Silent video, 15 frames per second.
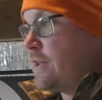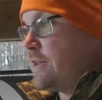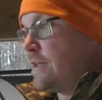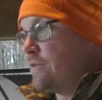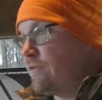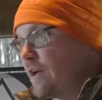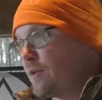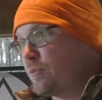
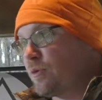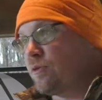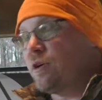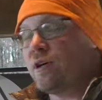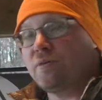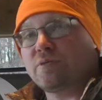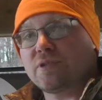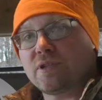The vapor
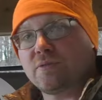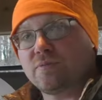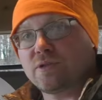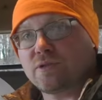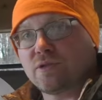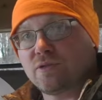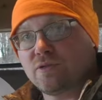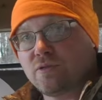rub
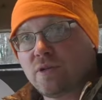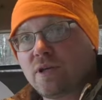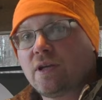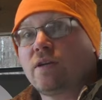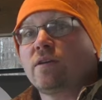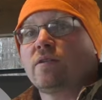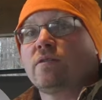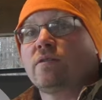seems to
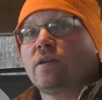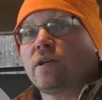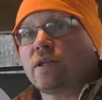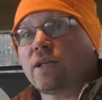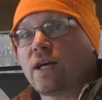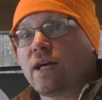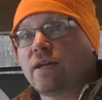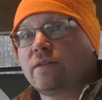
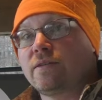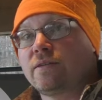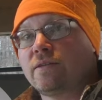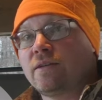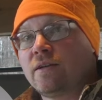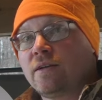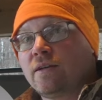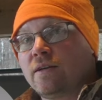ignite
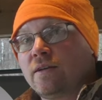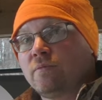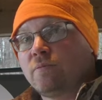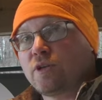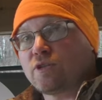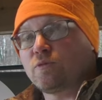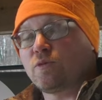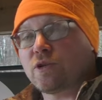
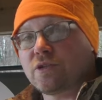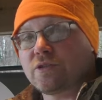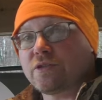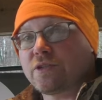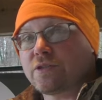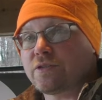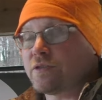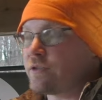much more
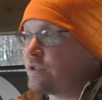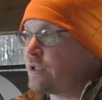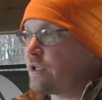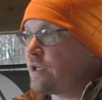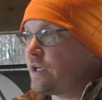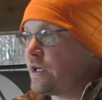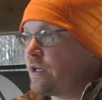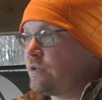consistently
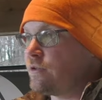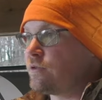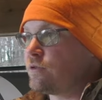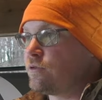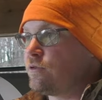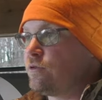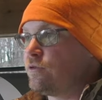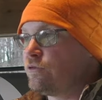and a
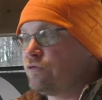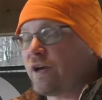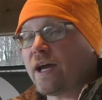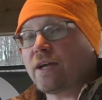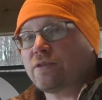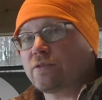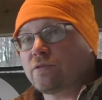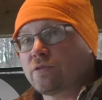little
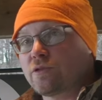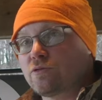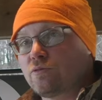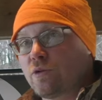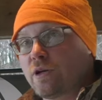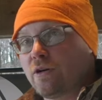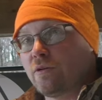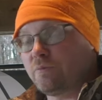faster as
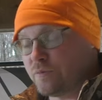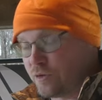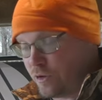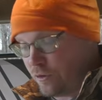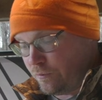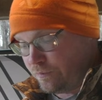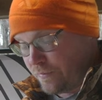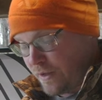well.
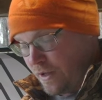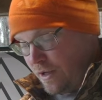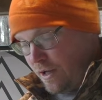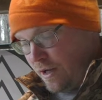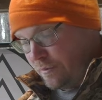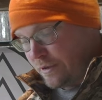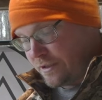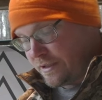So
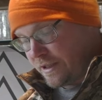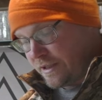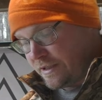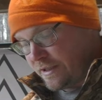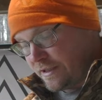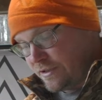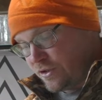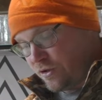I'm going to take
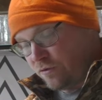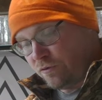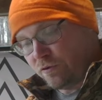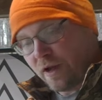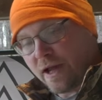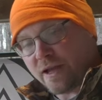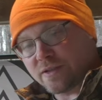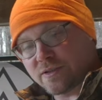these
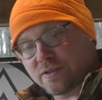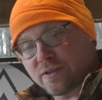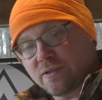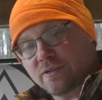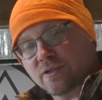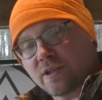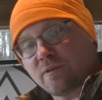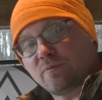fast
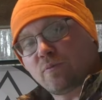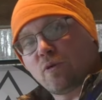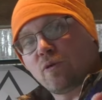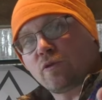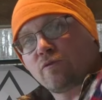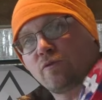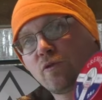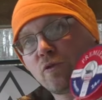
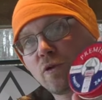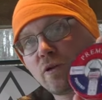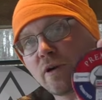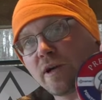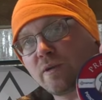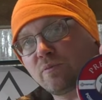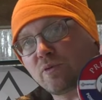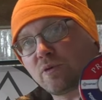7.4
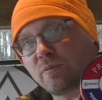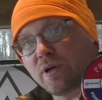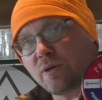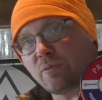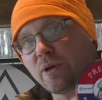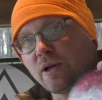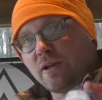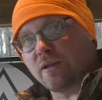grain Premier
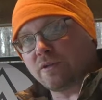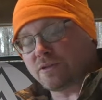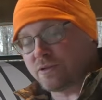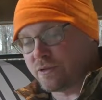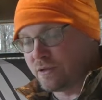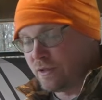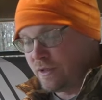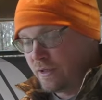
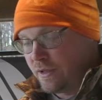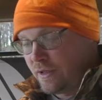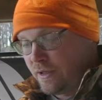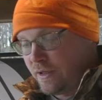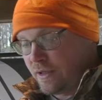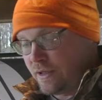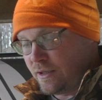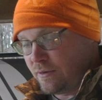pellets
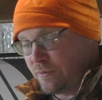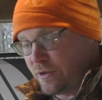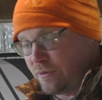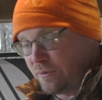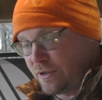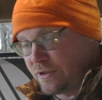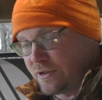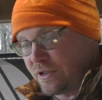and I'm going to
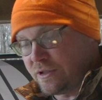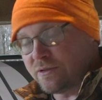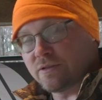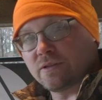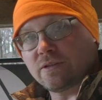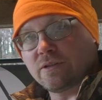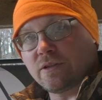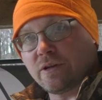be
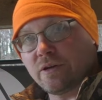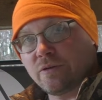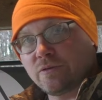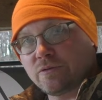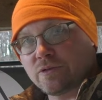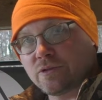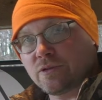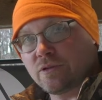dieseling
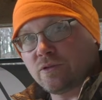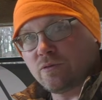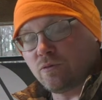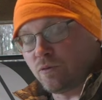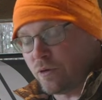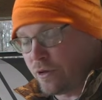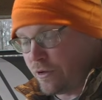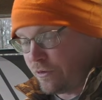those
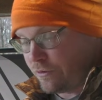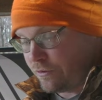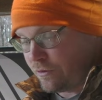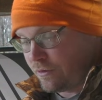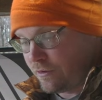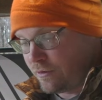with